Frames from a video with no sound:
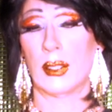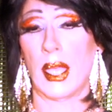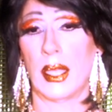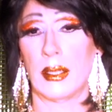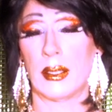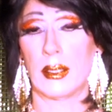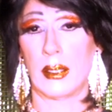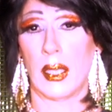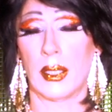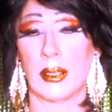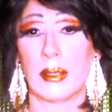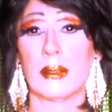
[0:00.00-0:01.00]
John's
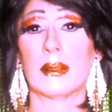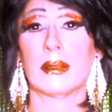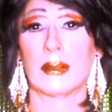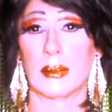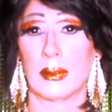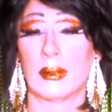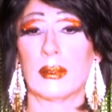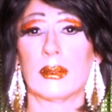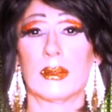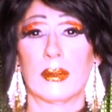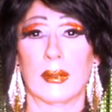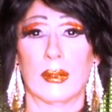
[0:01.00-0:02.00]
son
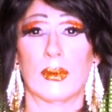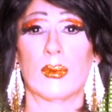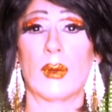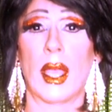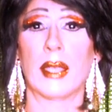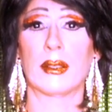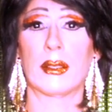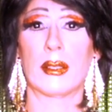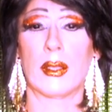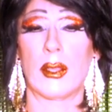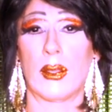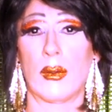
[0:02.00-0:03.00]
rises
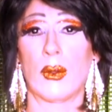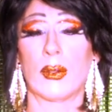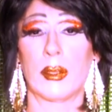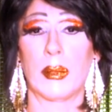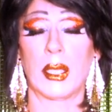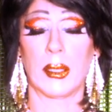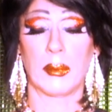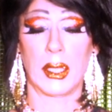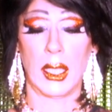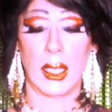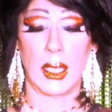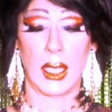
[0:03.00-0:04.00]
to the throne to become
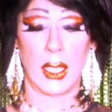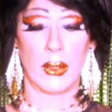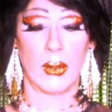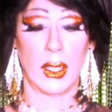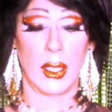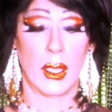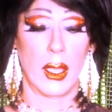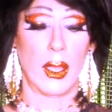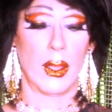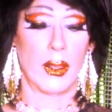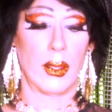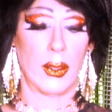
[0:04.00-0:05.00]
King Henry
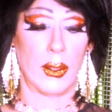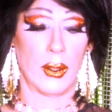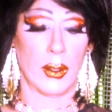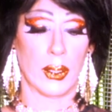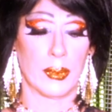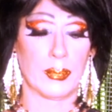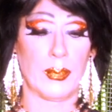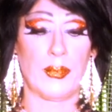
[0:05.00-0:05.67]
III.